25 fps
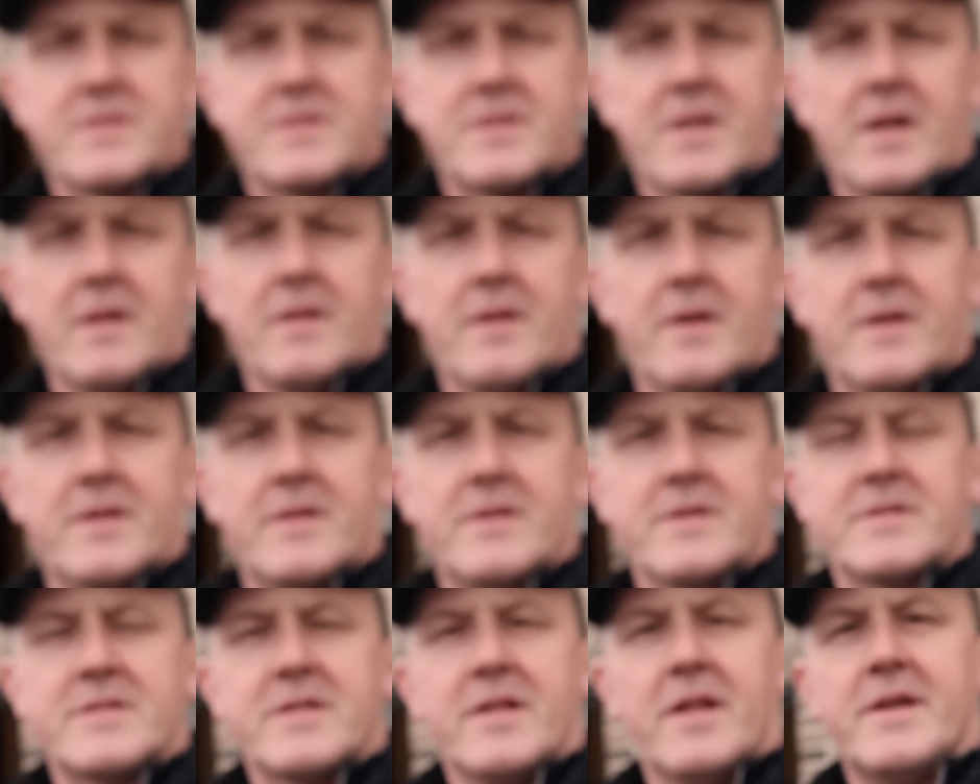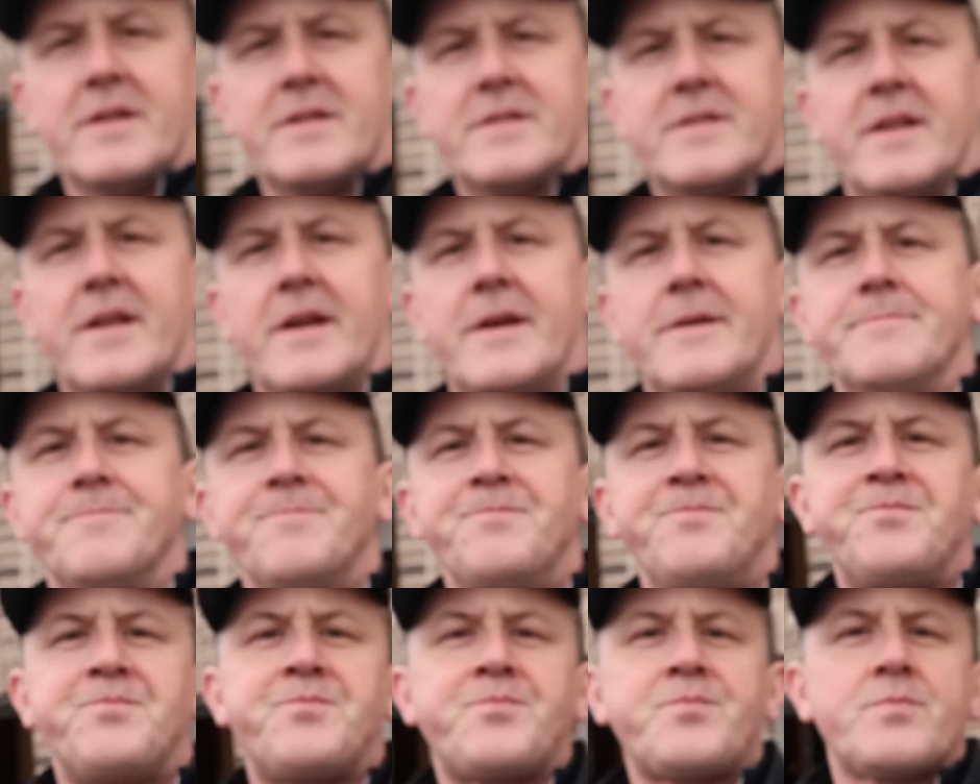does not like this light today.
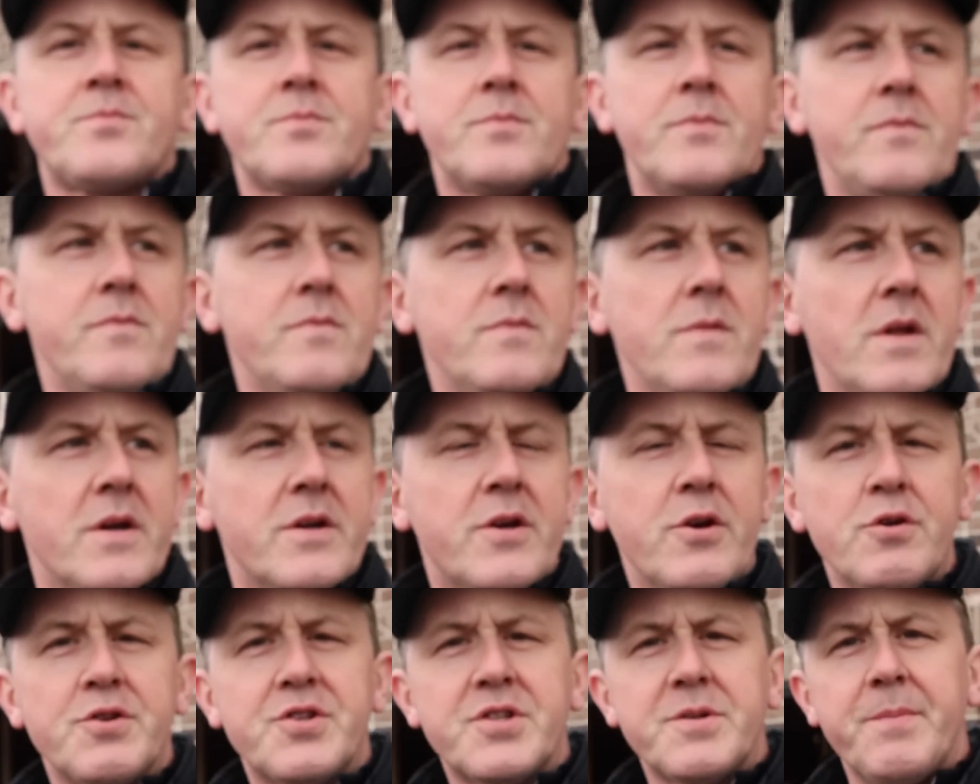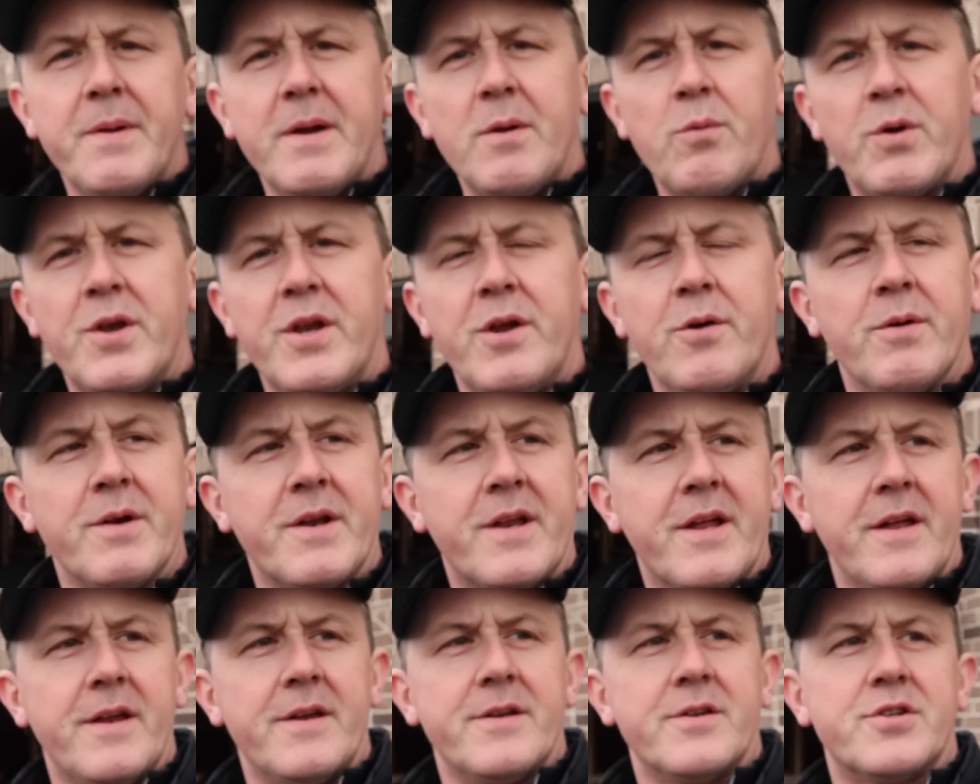Used to be when you
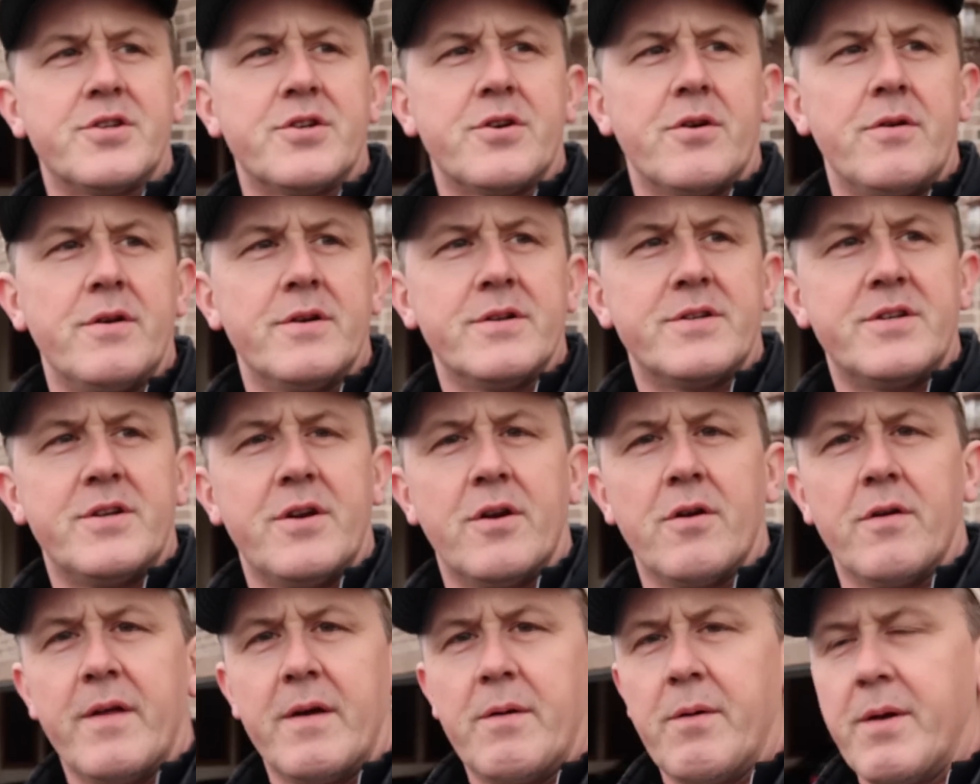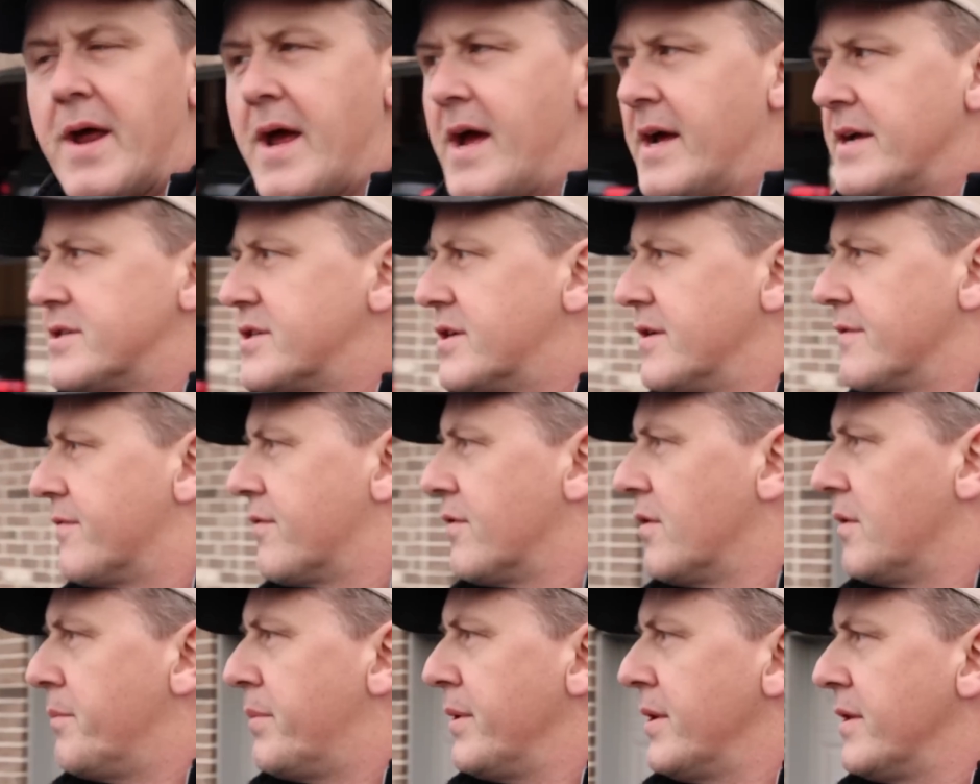would get insurance, they would ask you
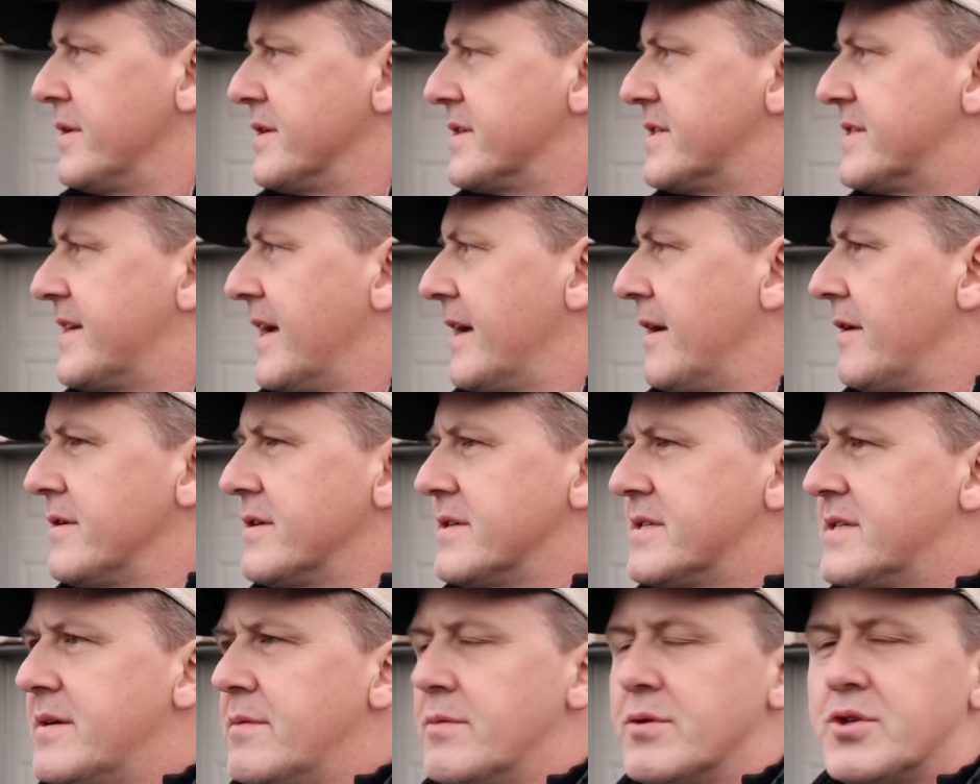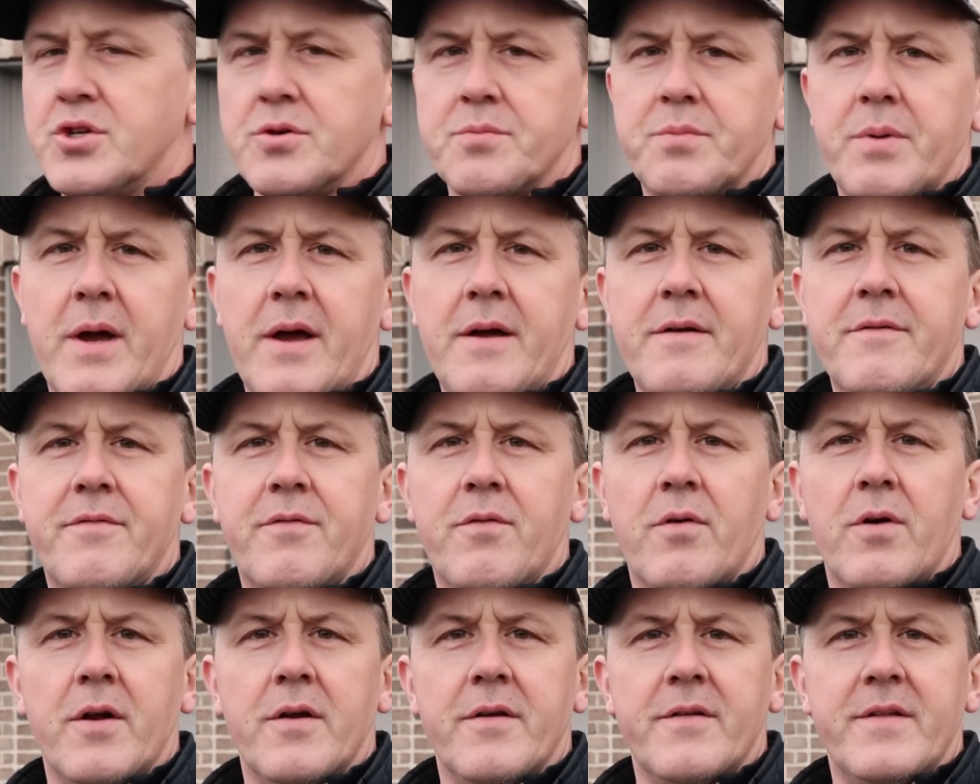for a bill of sale to see what you paid
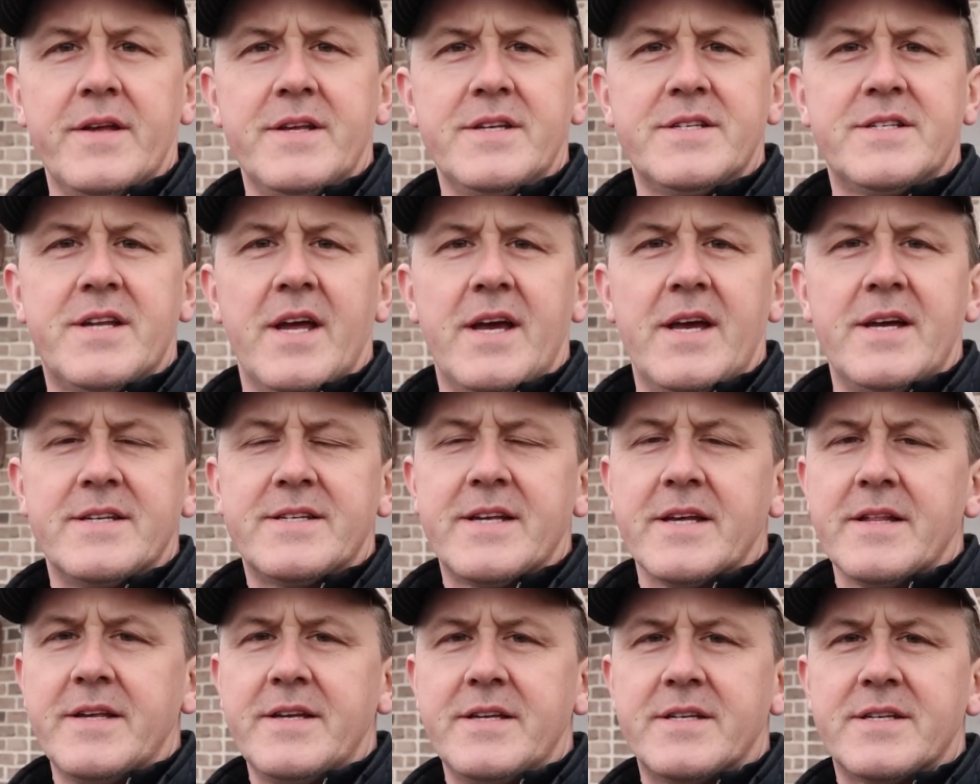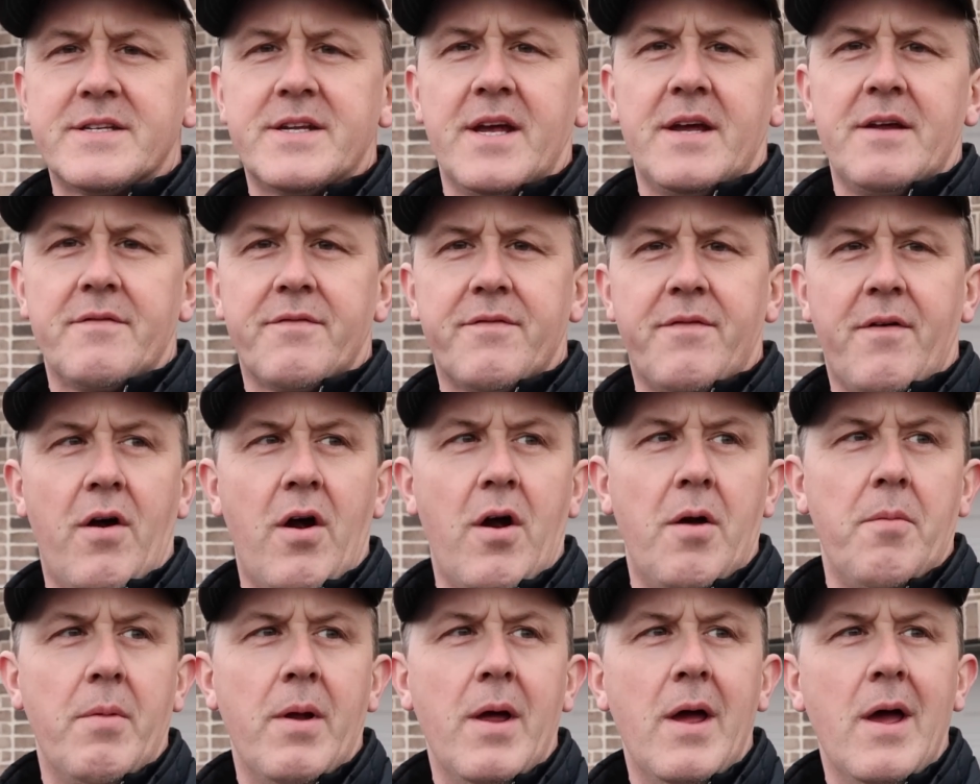for it. These days, at least State
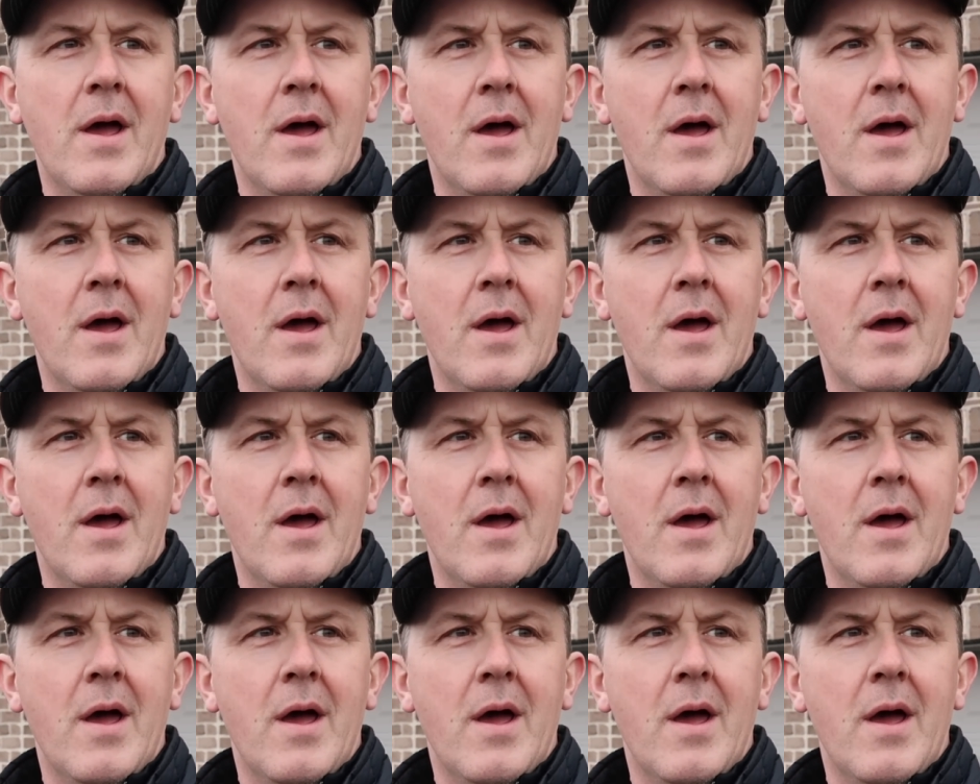Farm,